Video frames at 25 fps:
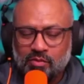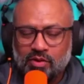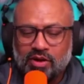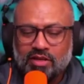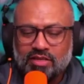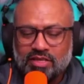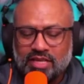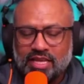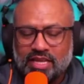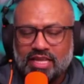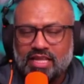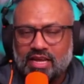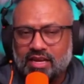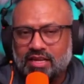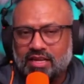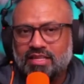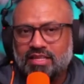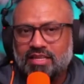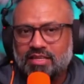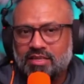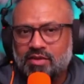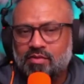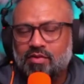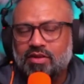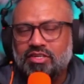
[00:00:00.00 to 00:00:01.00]
I want to say
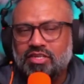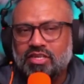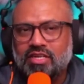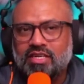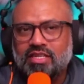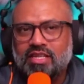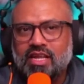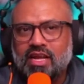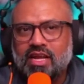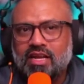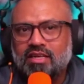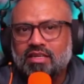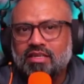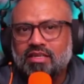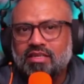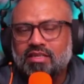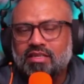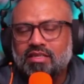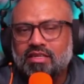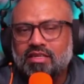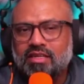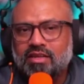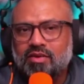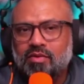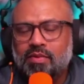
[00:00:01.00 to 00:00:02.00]
that this is why I shared that
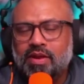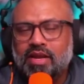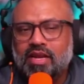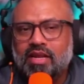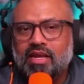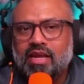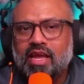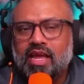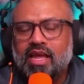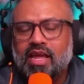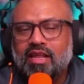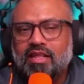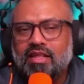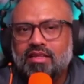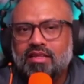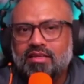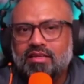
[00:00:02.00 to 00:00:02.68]
the domain again,